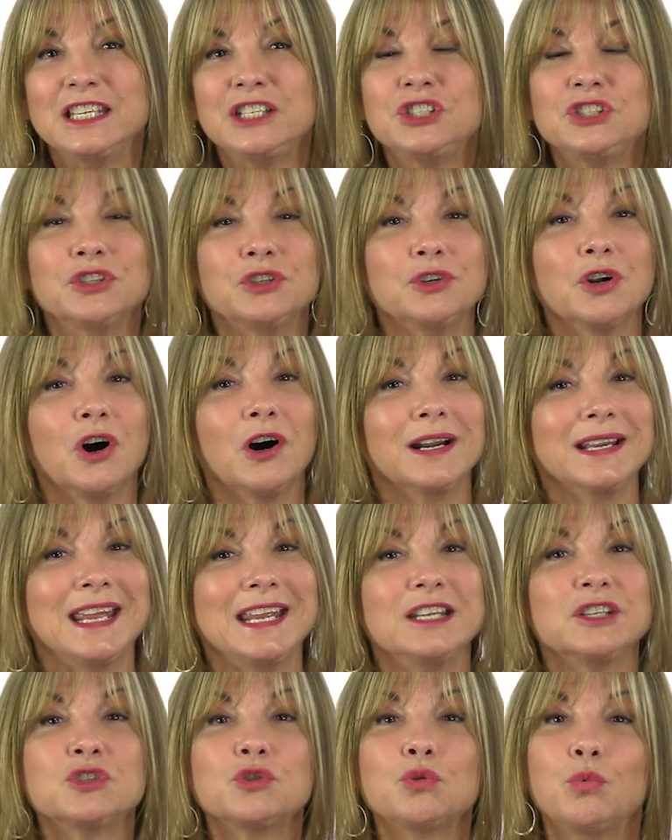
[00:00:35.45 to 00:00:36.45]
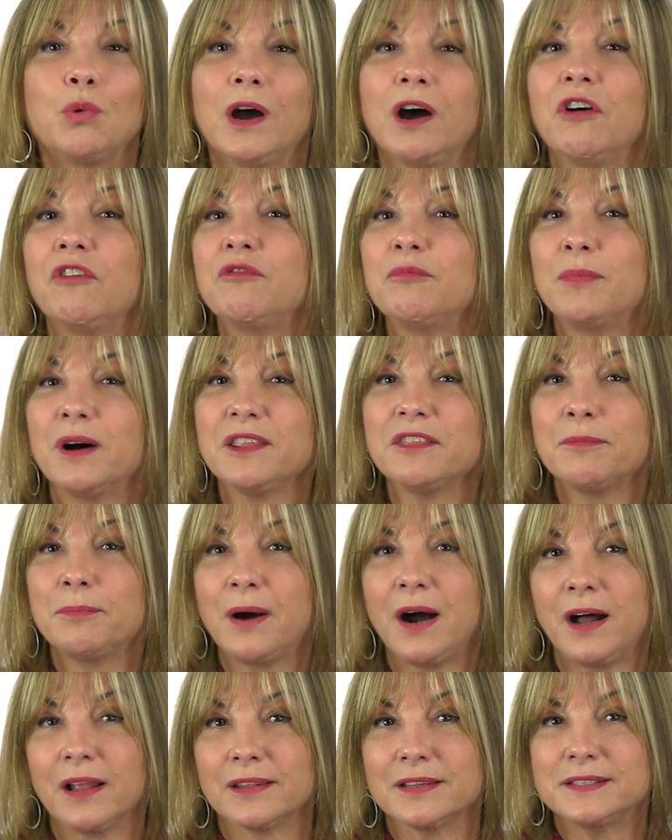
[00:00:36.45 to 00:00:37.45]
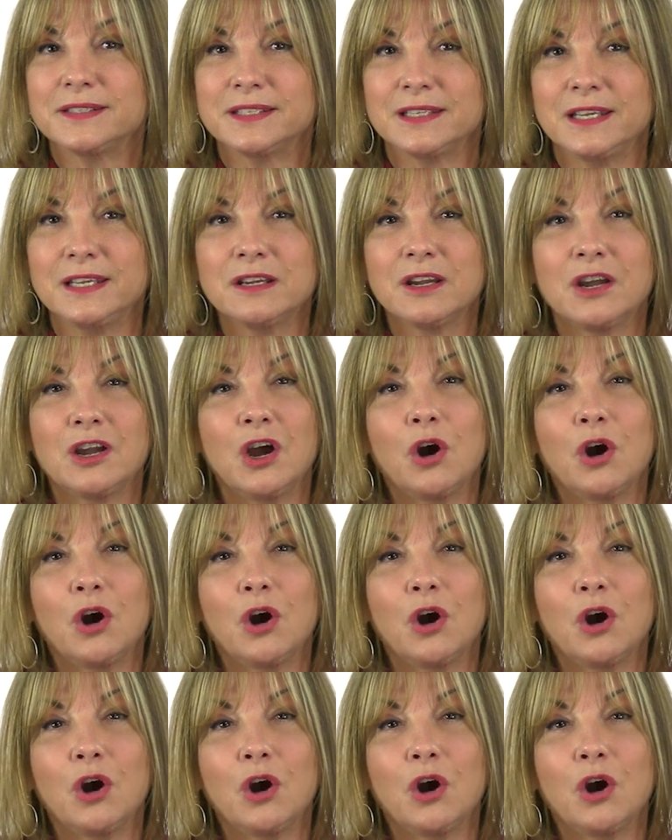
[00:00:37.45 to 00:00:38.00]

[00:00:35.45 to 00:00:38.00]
issued on a 12-month policy